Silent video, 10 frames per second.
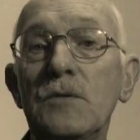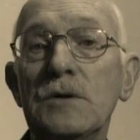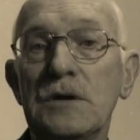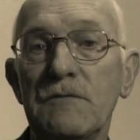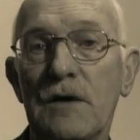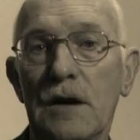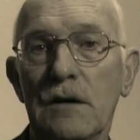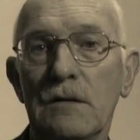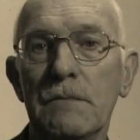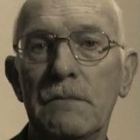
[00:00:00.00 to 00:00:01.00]
Community
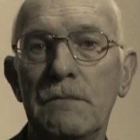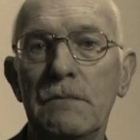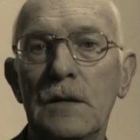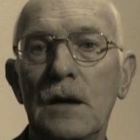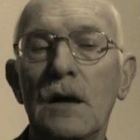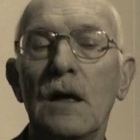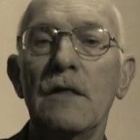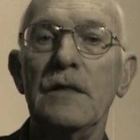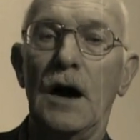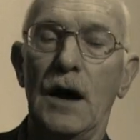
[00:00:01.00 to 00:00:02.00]
Fund.
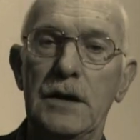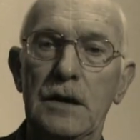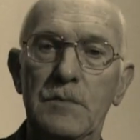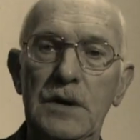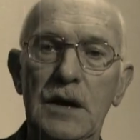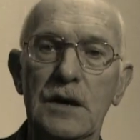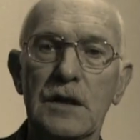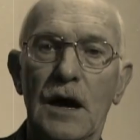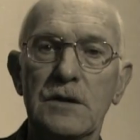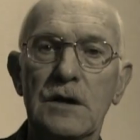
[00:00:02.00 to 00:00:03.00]
The idea
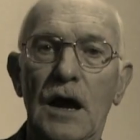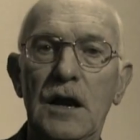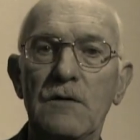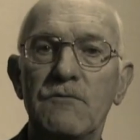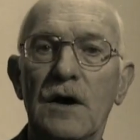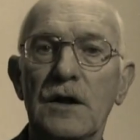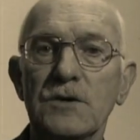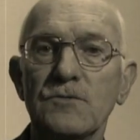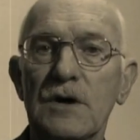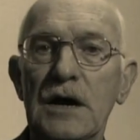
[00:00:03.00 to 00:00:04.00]
being that any
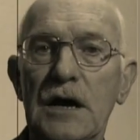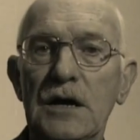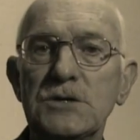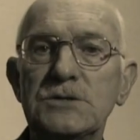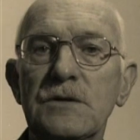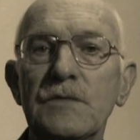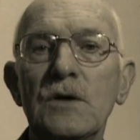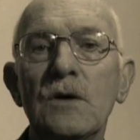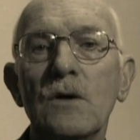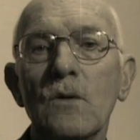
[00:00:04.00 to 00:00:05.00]
funds raised
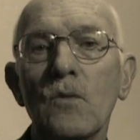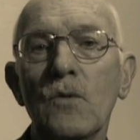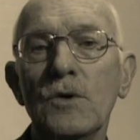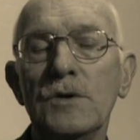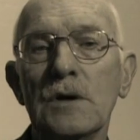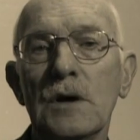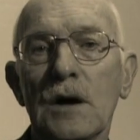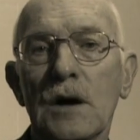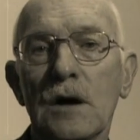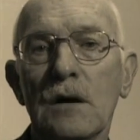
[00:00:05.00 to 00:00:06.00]
would
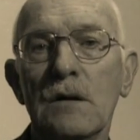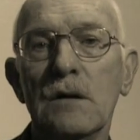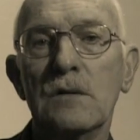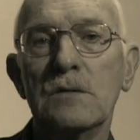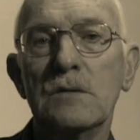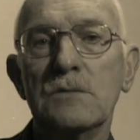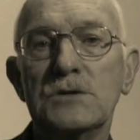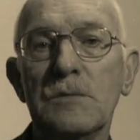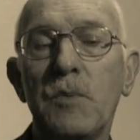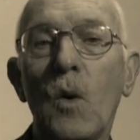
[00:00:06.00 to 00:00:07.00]
uh,
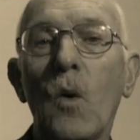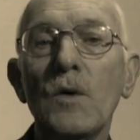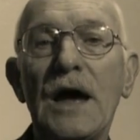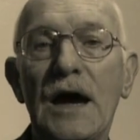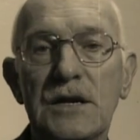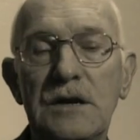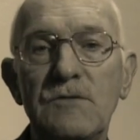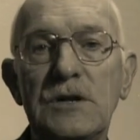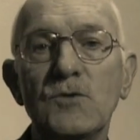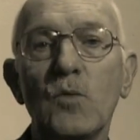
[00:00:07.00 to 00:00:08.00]
support
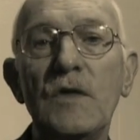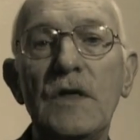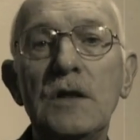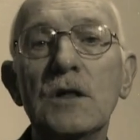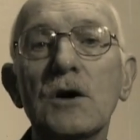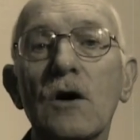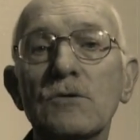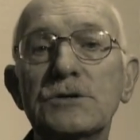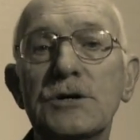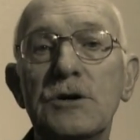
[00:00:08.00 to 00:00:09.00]
activities within the
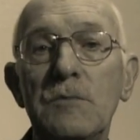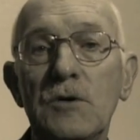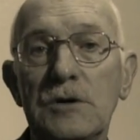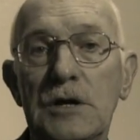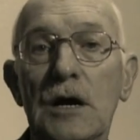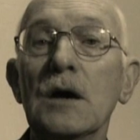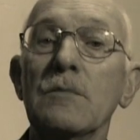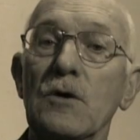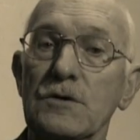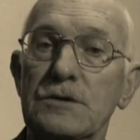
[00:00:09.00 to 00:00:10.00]
Colchester community
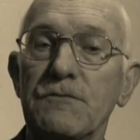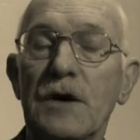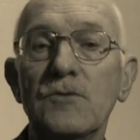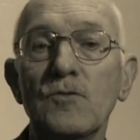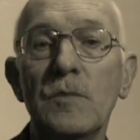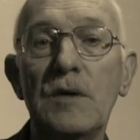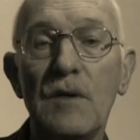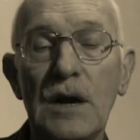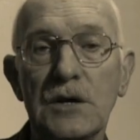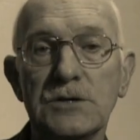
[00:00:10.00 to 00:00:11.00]
because the funds would be
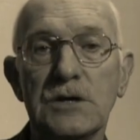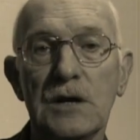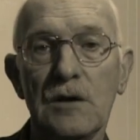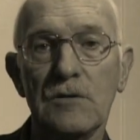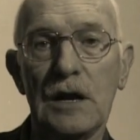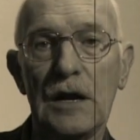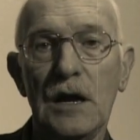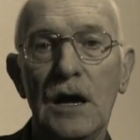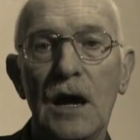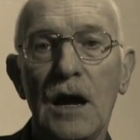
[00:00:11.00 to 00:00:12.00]
raised
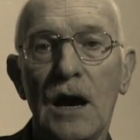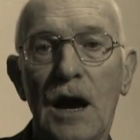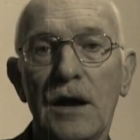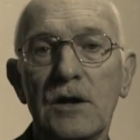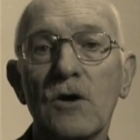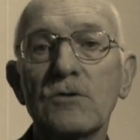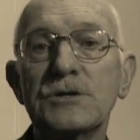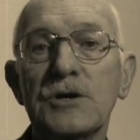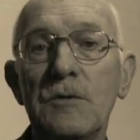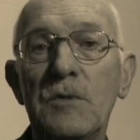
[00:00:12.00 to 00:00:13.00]
locally. And
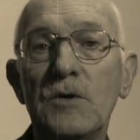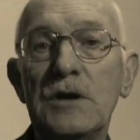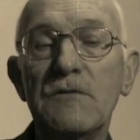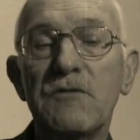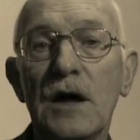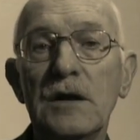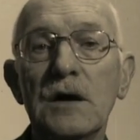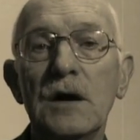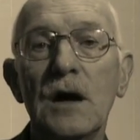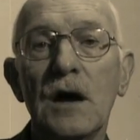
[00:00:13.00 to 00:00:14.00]
Colchester Community
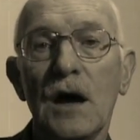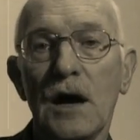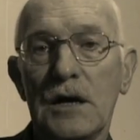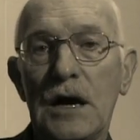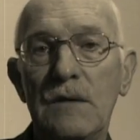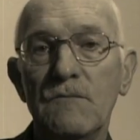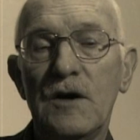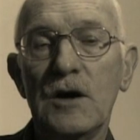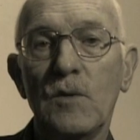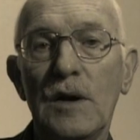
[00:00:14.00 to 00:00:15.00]
Fund uh, came
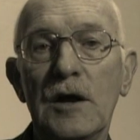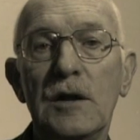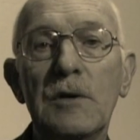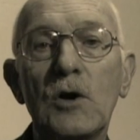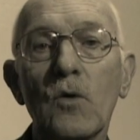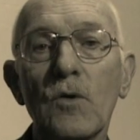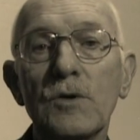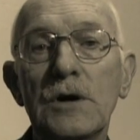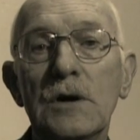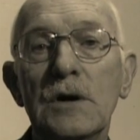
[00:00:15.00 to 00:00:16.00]
very quickly to be
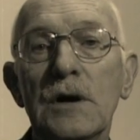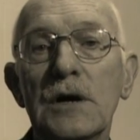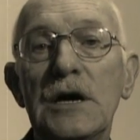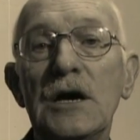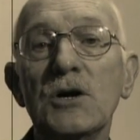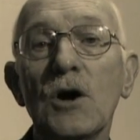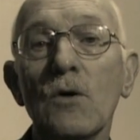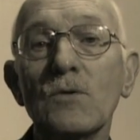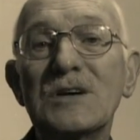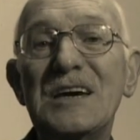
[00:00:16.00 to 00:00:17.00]
called King
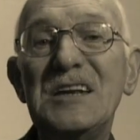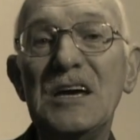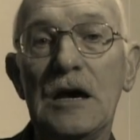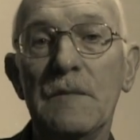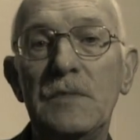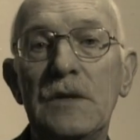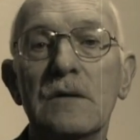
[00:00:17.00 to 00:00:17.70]
Cole's Kitty,